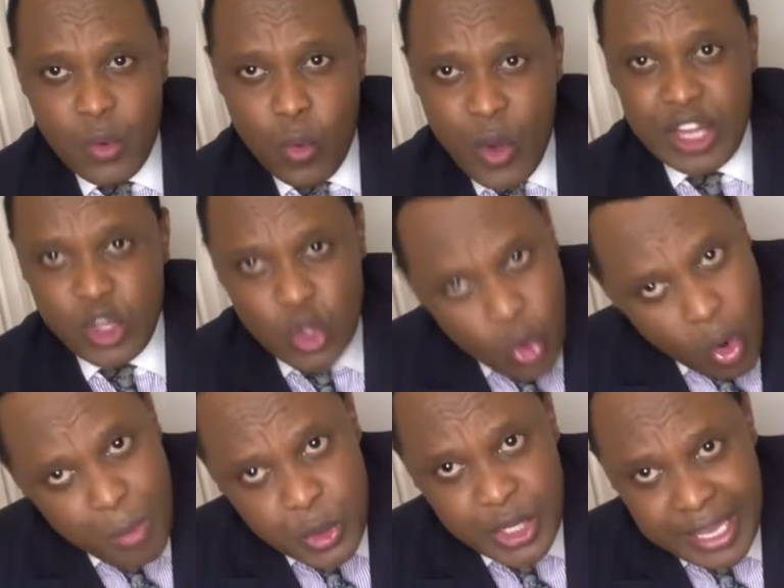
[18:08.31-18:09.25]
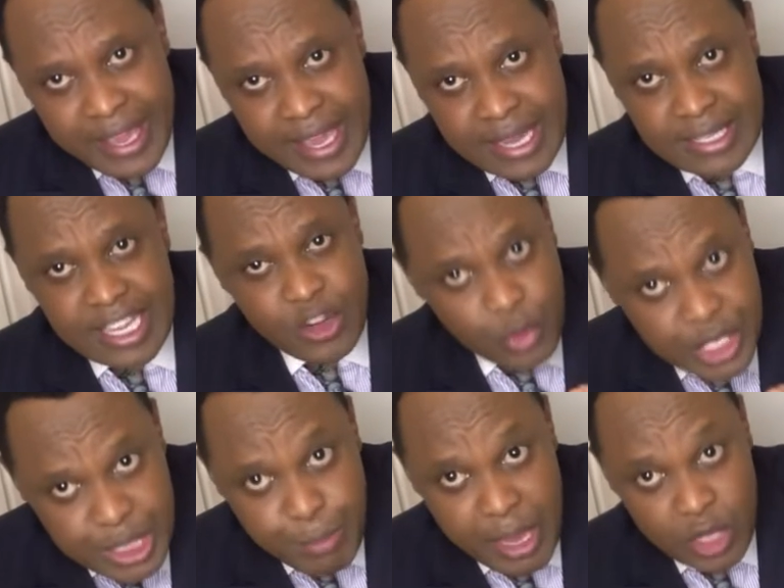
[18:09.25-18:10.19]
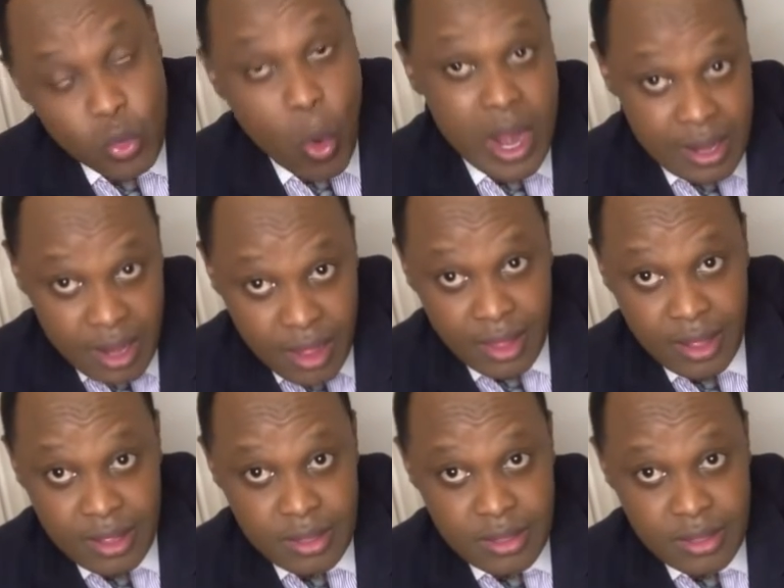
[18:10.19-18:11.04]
when you communicate and respect one another.